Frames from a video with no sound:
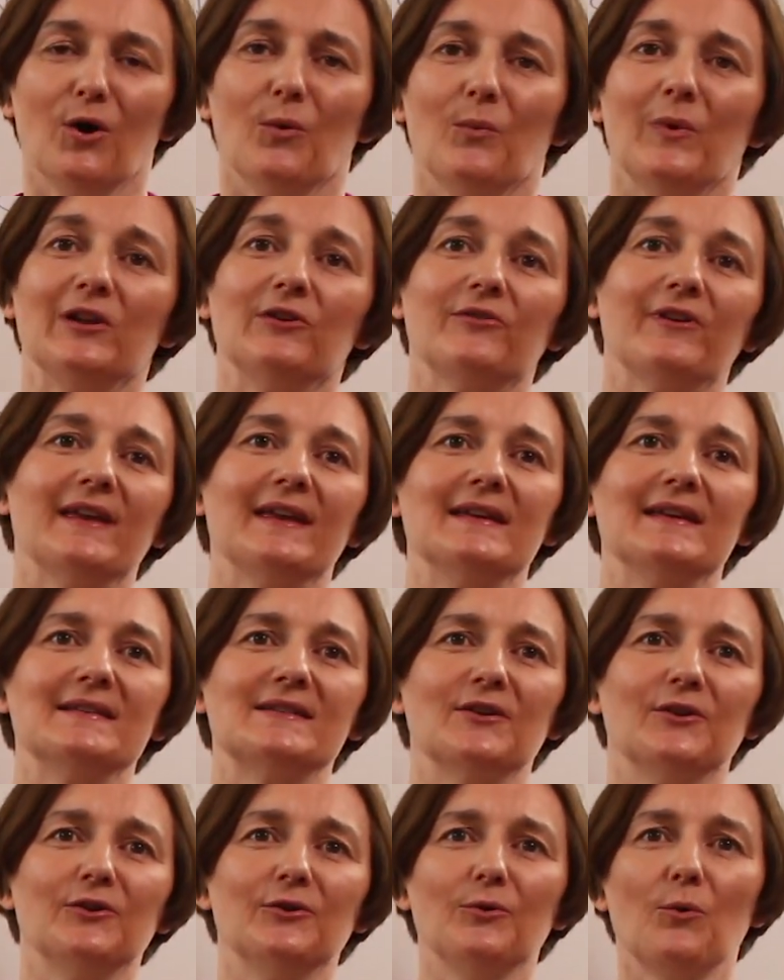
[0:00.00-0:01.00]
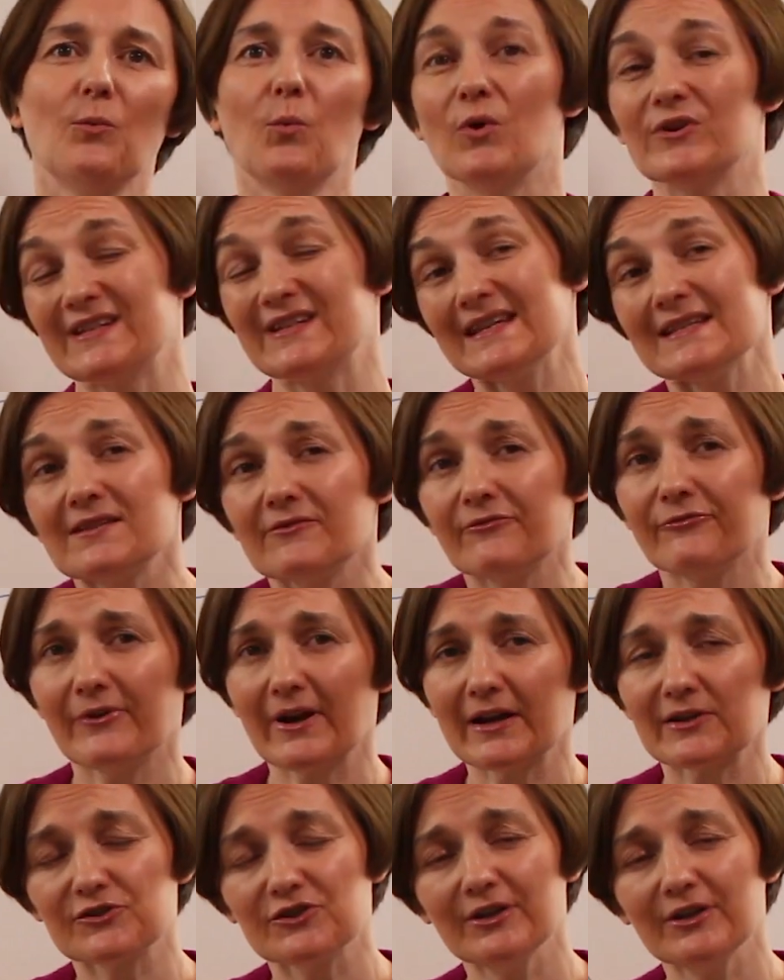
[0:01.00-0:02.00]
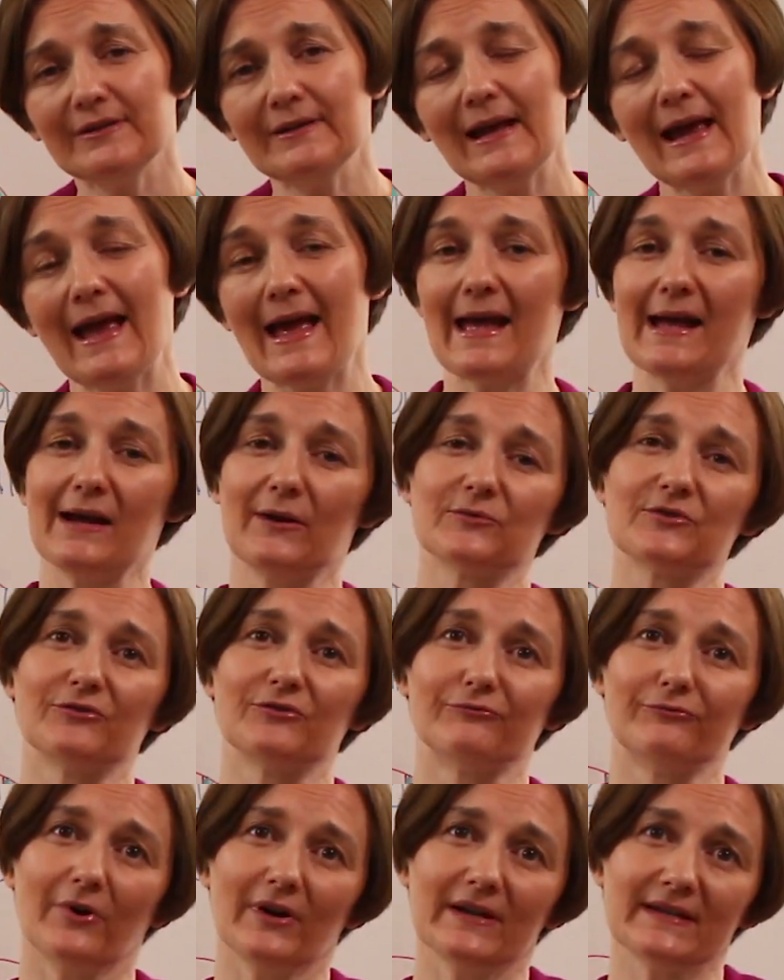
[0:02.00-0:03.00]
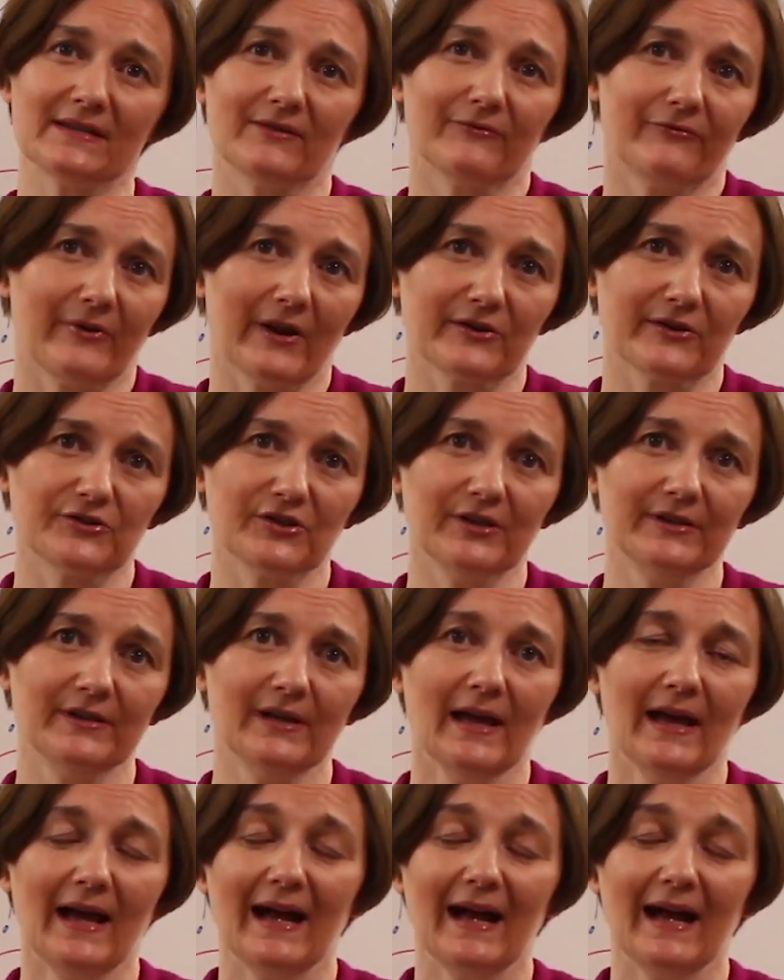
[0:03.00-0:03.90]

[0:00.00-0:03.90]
We're looking into what is a fraction, how to write a fraction,